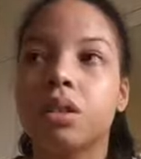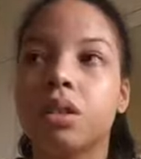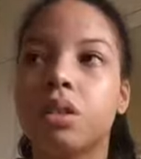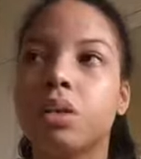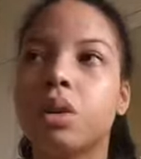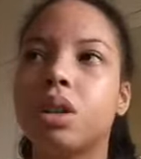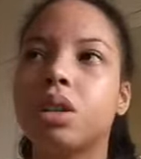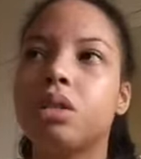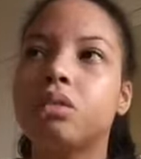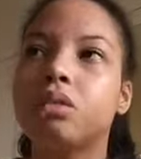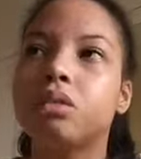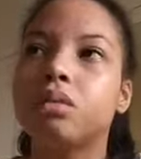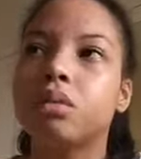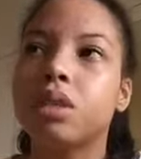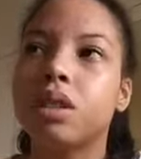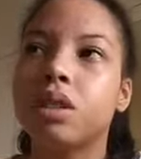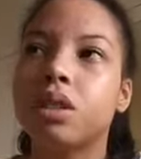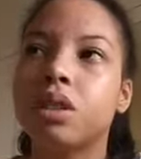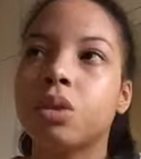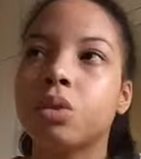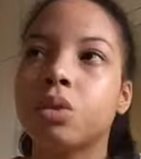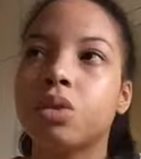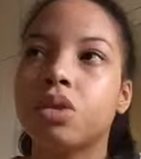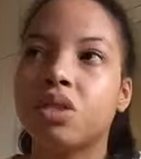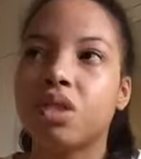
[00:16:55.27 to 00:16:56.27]
Well,
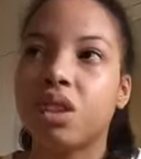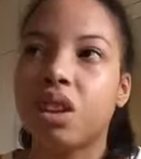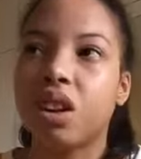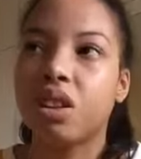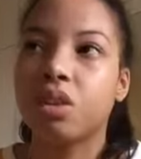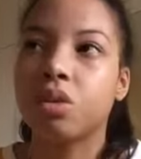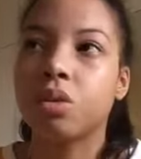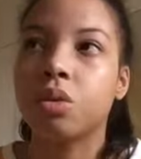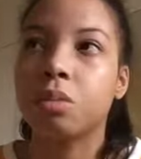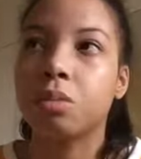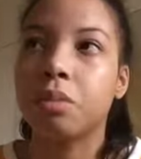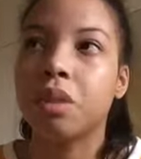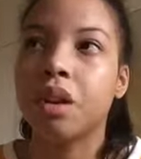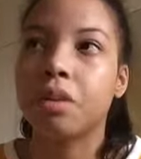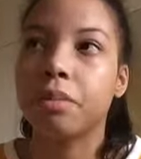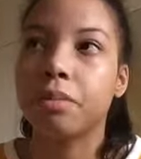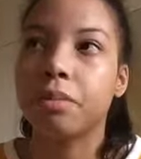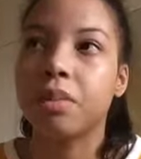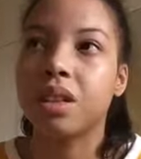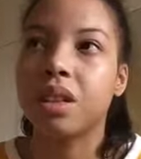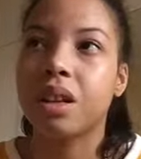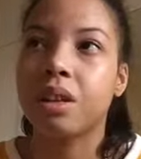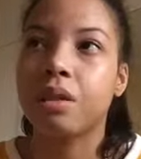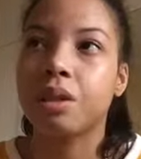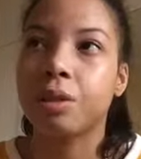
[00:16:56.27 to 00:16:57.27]
since I watched Aquaman,
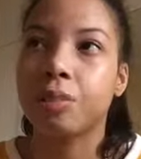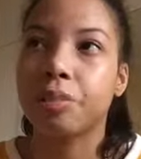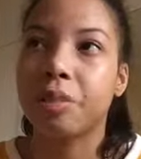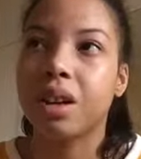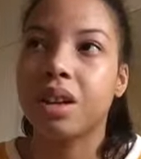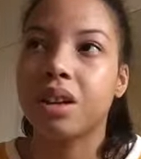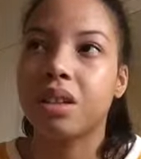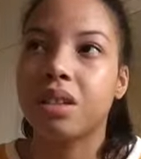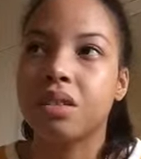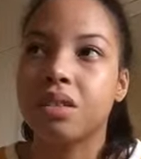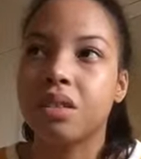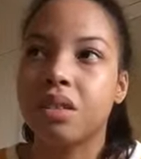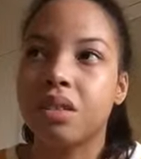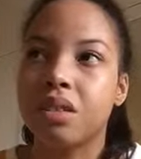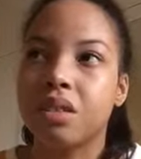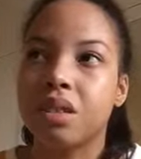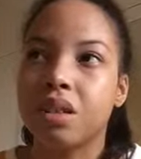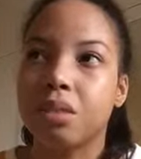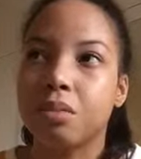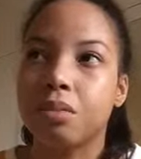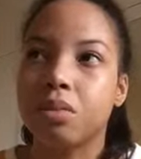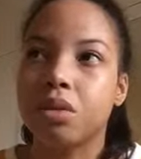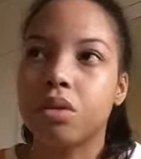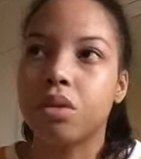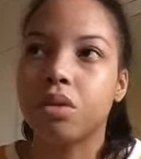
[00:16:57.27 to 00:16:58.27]
but that was back in
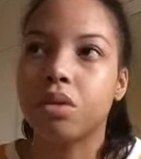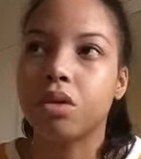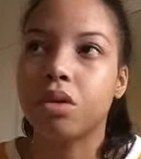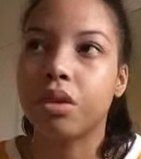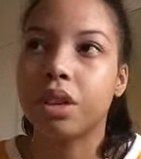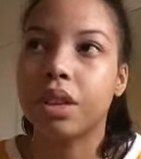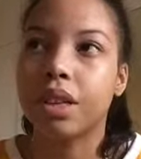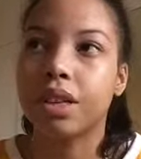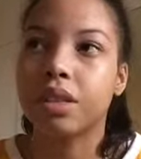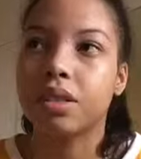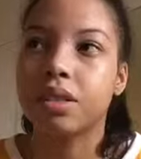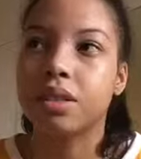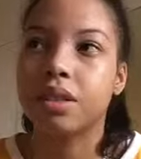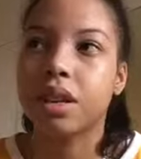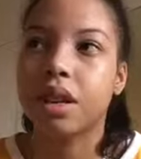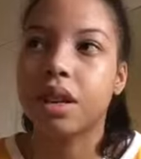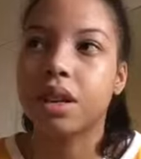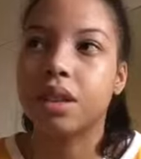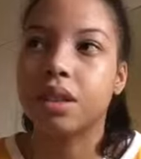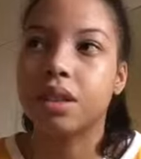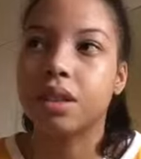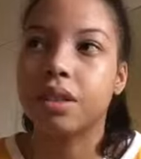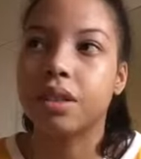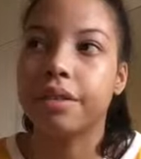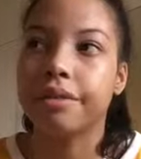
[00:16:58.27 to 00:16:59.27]
December, so that's
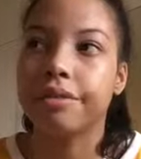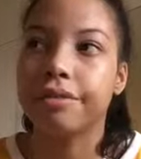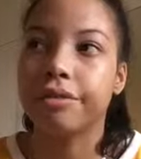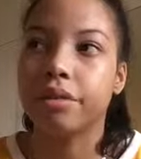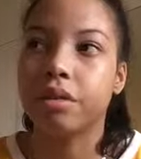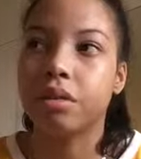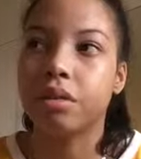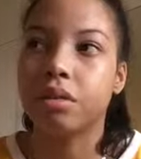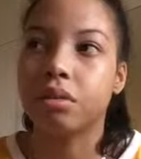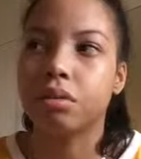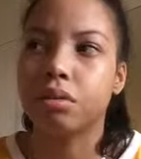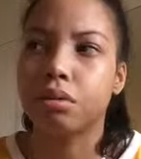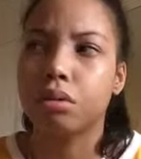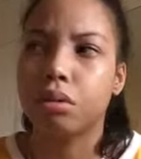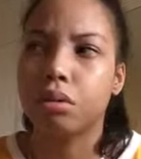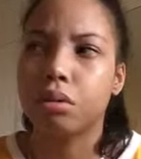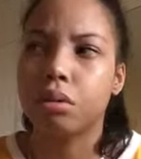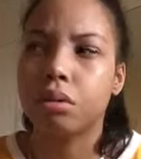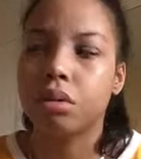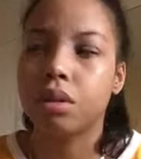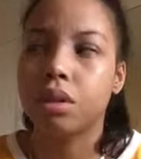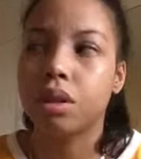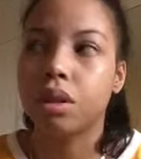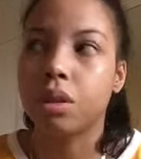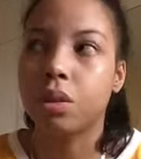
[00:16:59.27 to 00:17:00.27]
kind of different
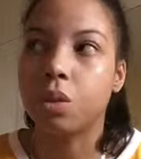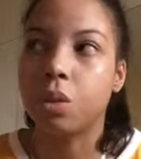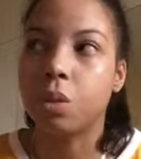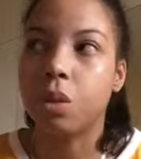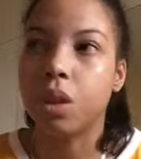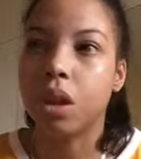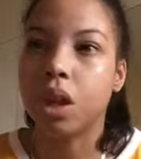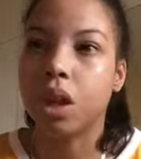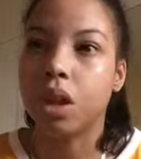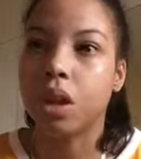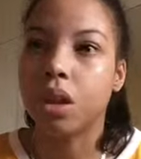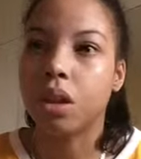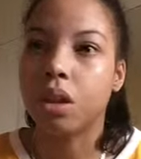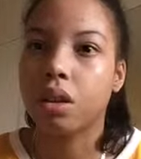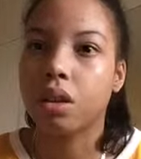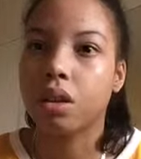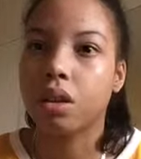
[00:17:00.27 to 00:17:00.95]
in a way